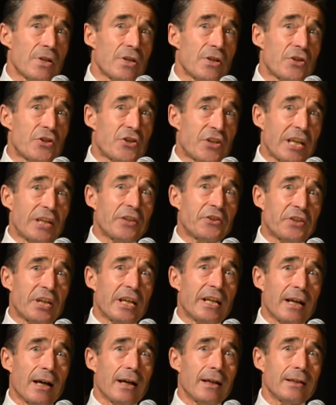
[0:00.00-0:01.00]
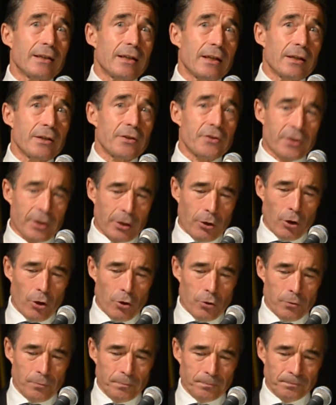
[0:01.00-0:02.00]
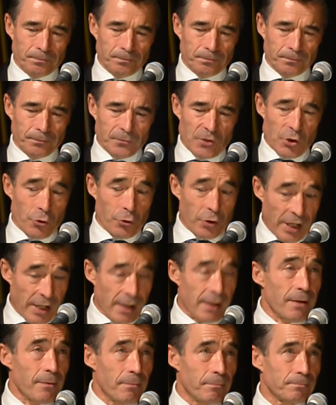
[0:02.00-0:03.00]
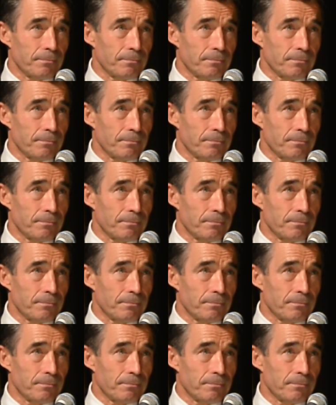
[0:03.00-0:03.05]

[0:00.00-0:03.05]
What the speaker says: 69 years ago today,